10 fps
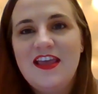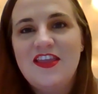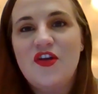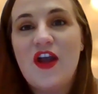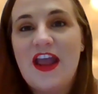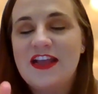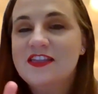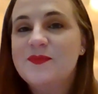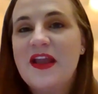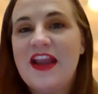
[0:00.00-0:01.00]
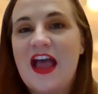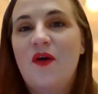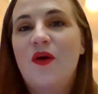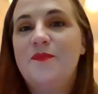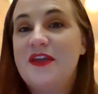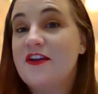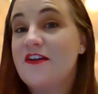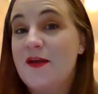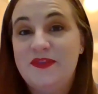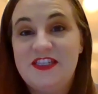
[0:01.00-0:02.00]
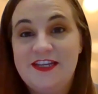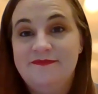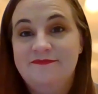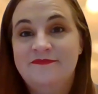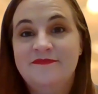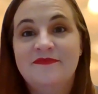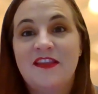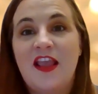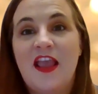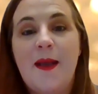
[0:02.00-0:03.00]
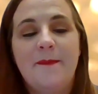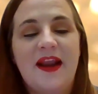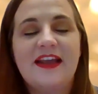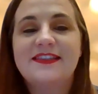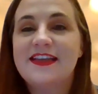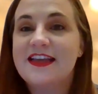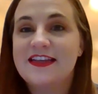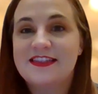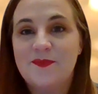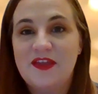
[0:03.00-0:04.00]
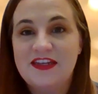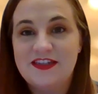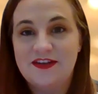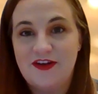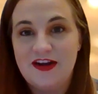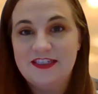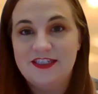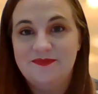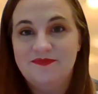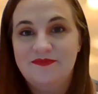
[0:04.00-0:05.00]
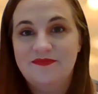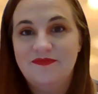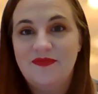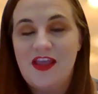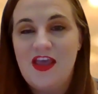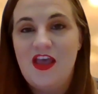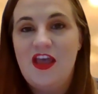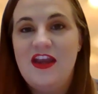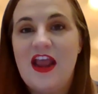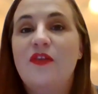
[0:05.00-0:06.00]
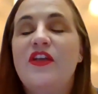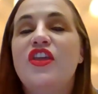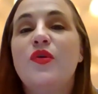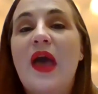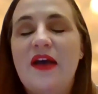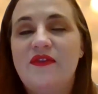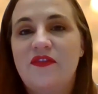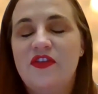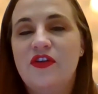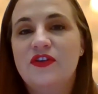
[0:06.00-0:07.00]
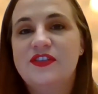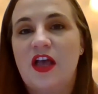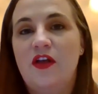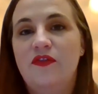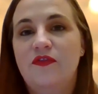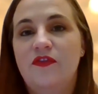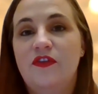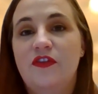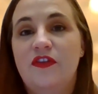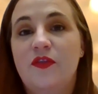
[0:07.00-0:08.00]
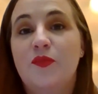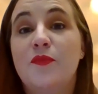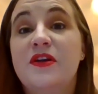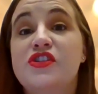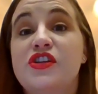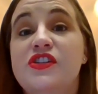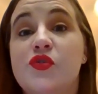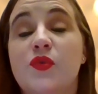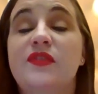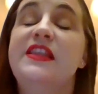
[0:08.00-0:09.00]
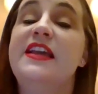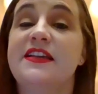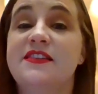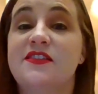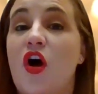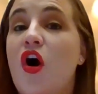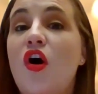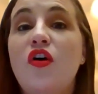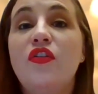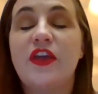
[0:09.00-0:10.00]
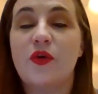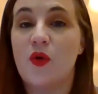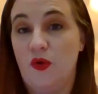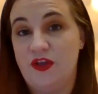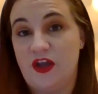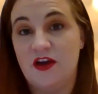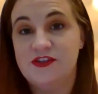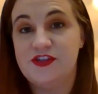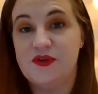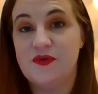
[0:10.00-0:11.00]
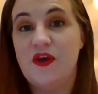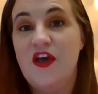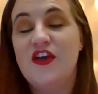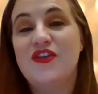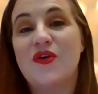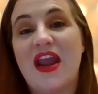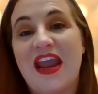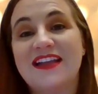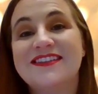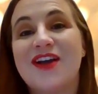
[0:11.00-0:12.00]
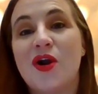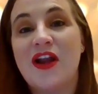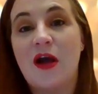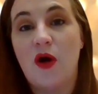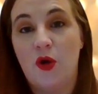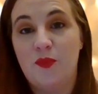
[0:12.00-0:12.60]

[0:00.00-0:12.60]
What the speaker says: Your hands may now appear empty, but I see it as something different. Now that you have given yourself the permission to release all that you are holding on to, your hands are now